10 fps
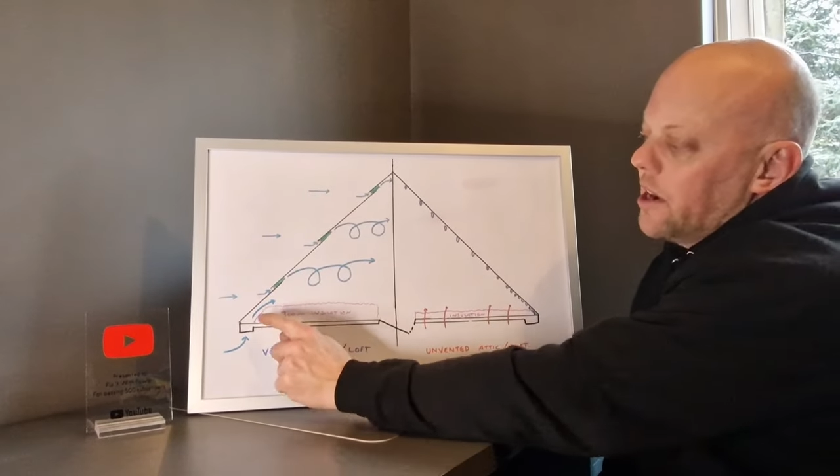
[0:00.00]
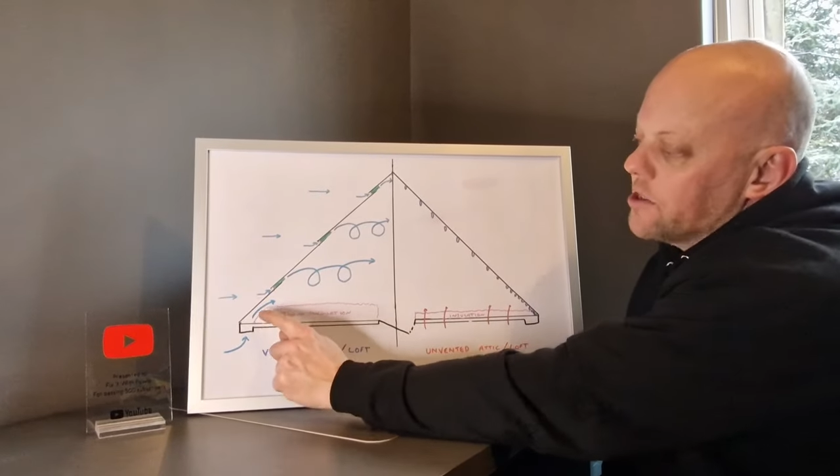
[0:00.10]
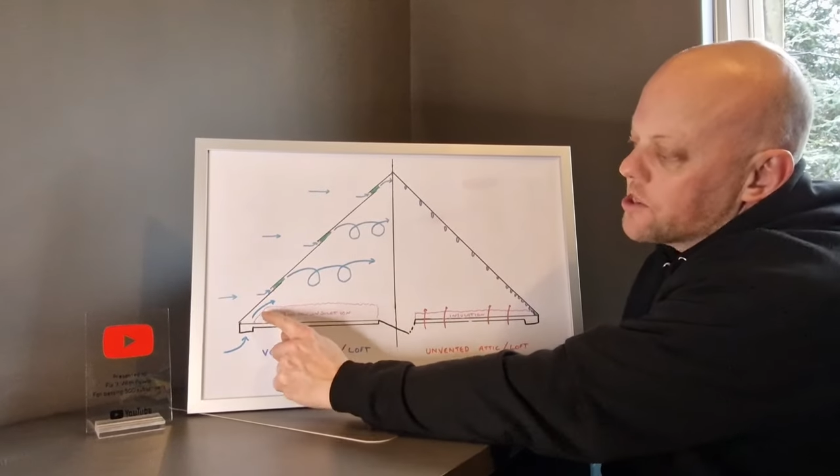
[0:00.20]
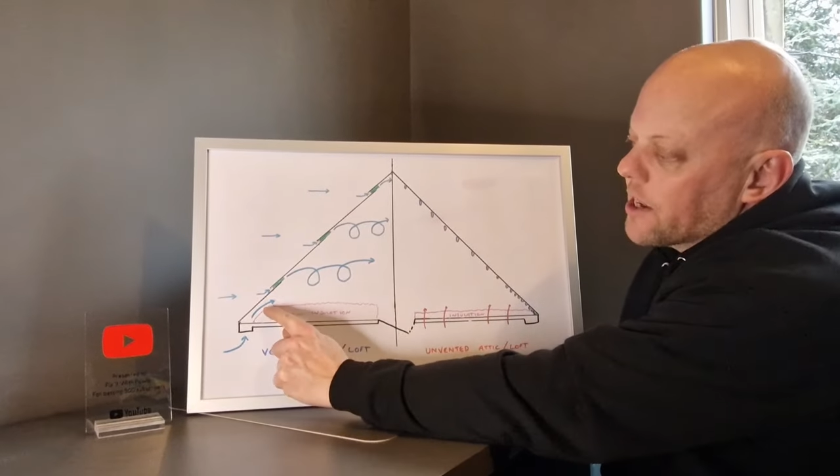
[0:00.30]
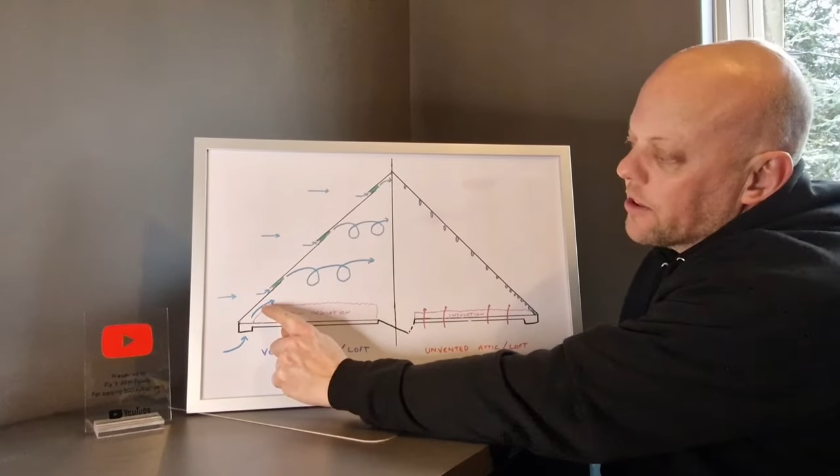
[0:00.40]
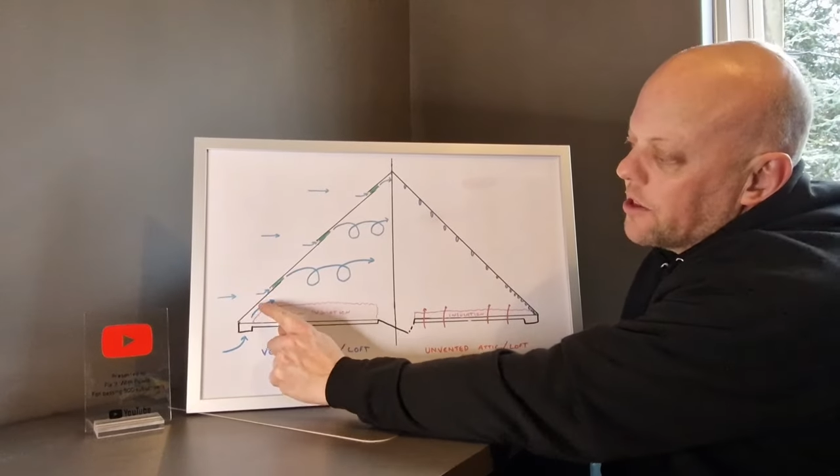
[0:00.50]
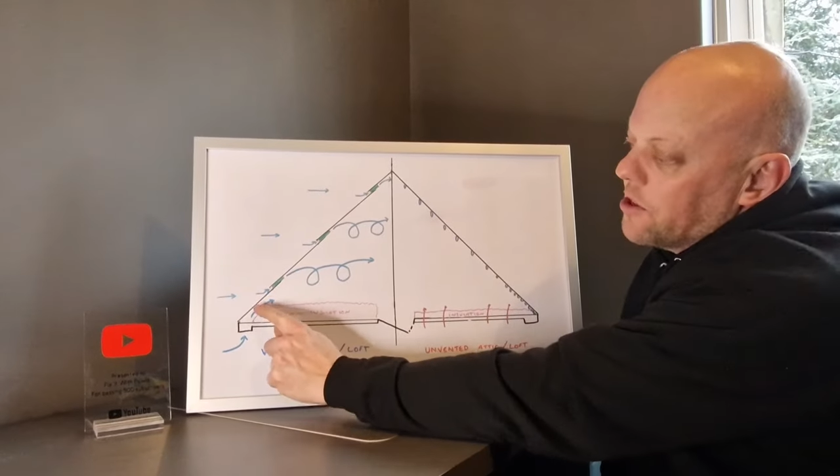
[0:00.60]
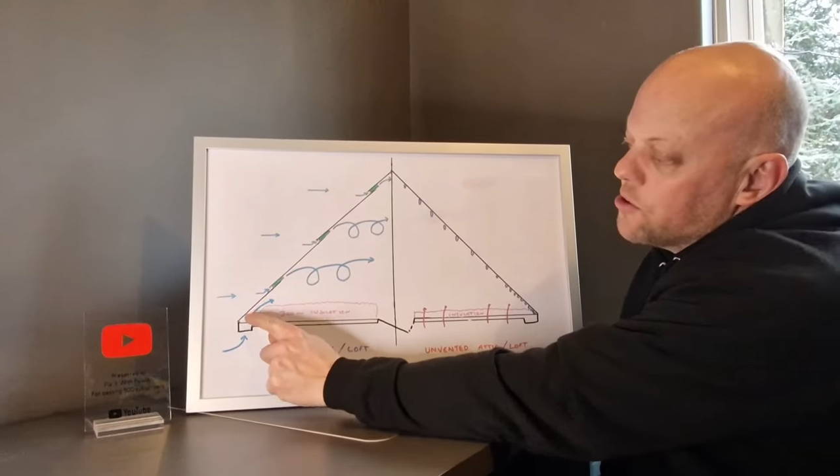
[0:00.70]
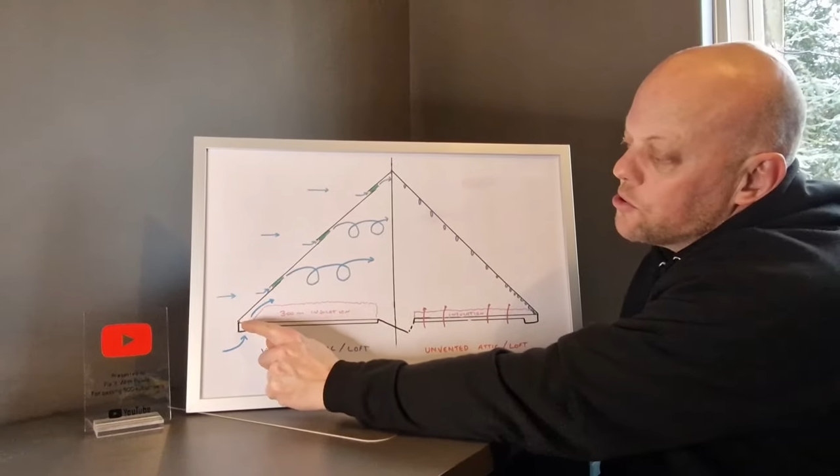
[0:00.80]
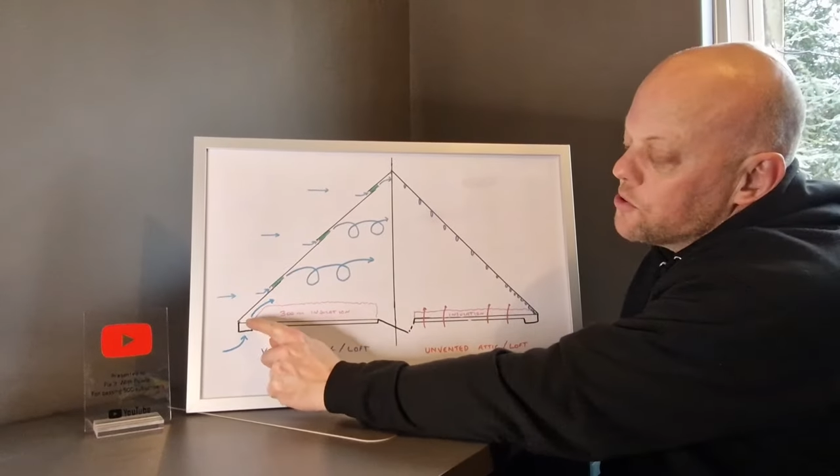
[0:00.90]
and check that
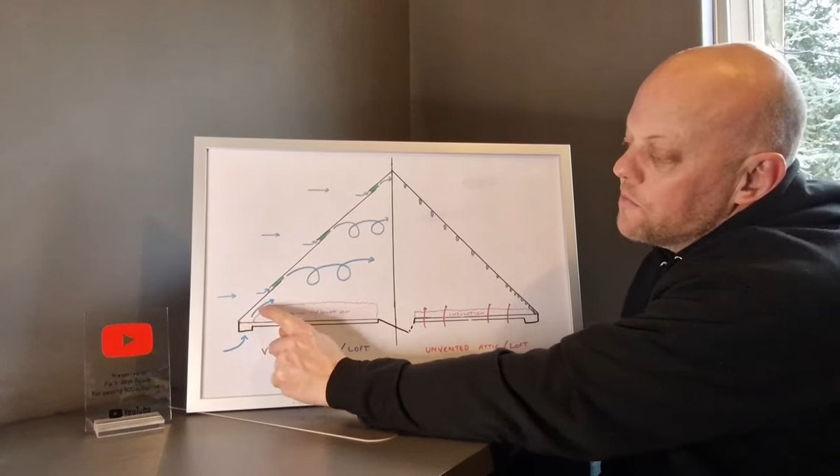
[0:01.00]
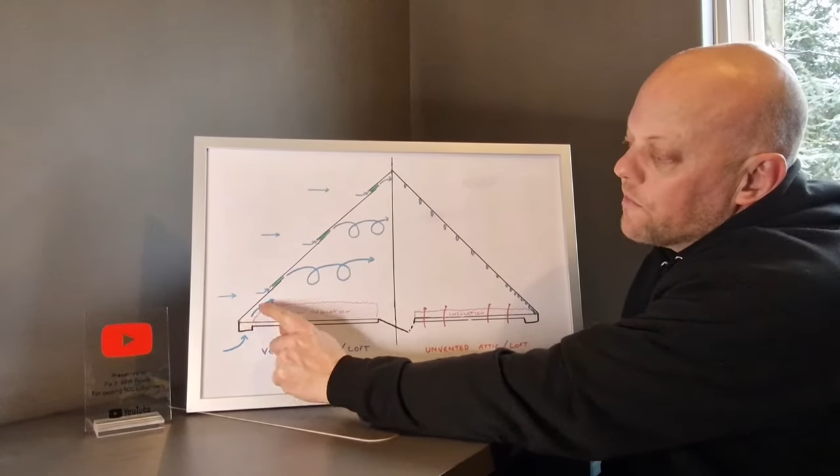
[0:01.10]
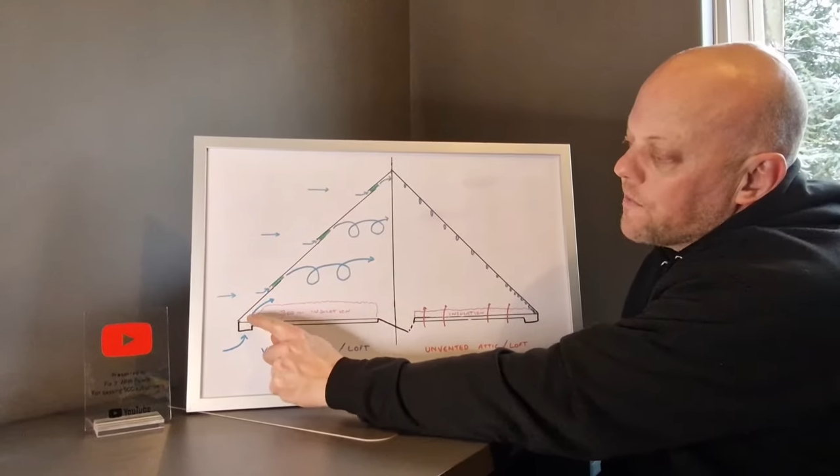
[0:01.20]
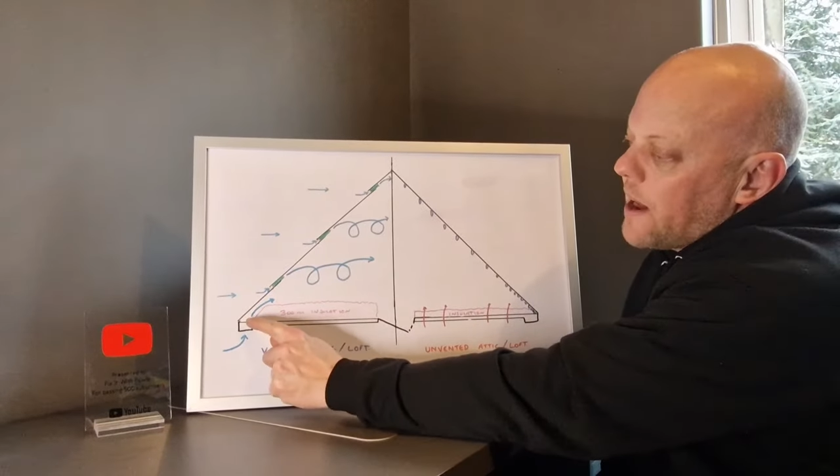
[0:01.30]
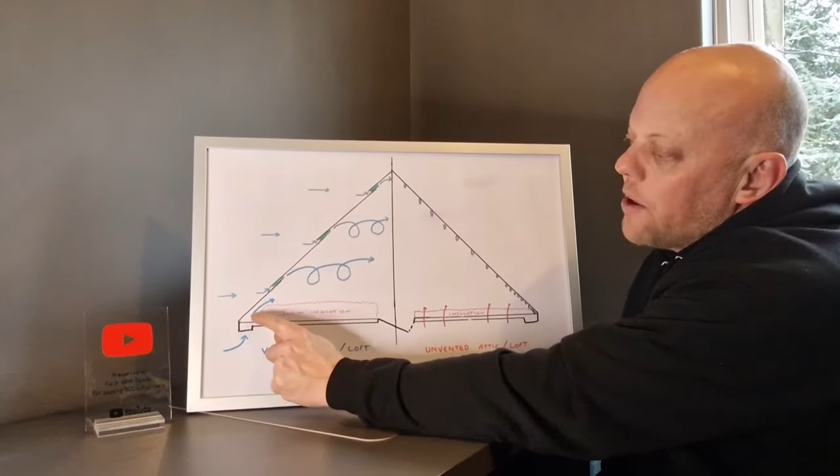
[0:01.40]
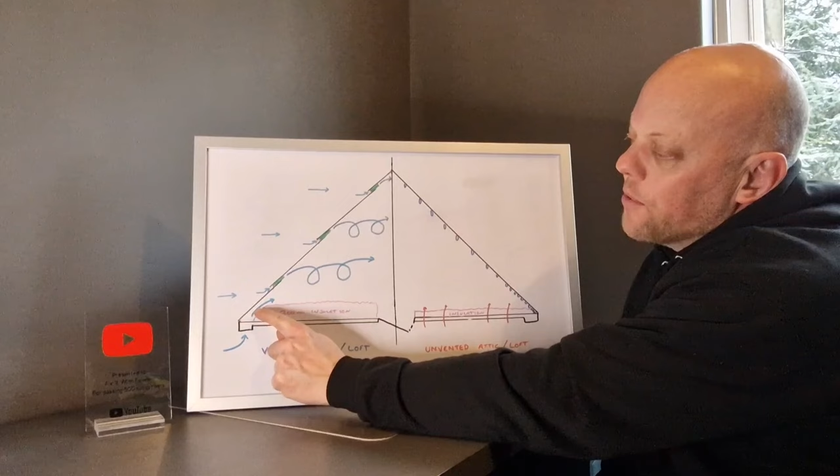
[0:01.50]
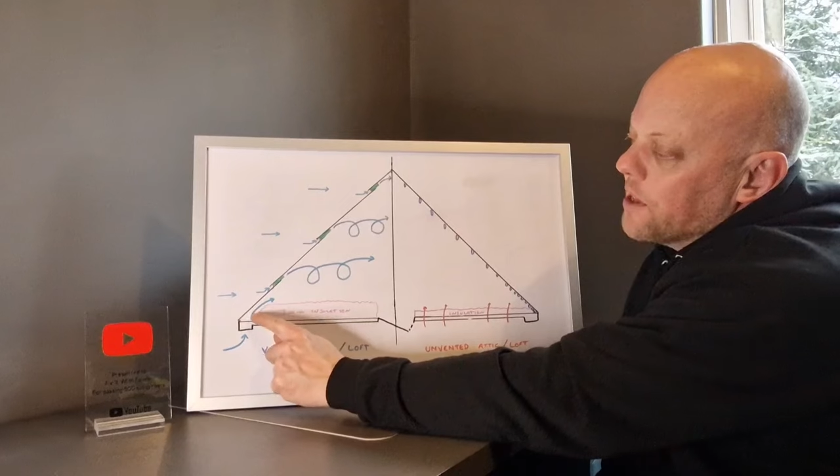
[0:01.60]
it doesn't foul